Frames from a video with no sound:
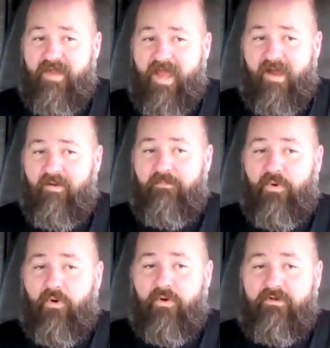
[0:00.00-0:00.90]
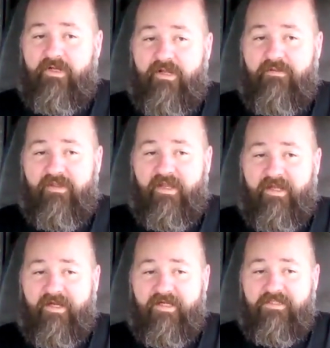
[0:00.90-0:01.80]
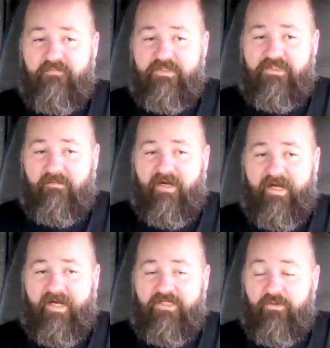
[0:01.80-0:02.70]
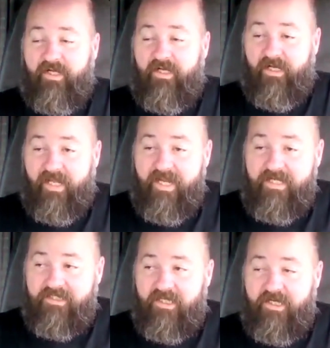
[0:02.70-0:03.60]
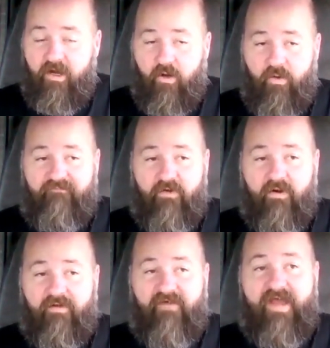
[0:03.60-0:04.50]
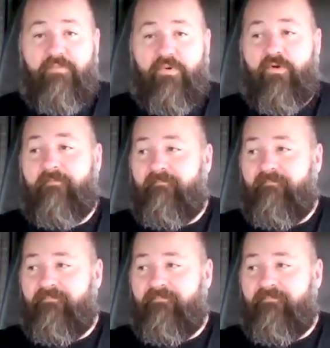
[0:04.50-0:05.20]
How important do you think it is for somebody to at least know, if you're a vapor,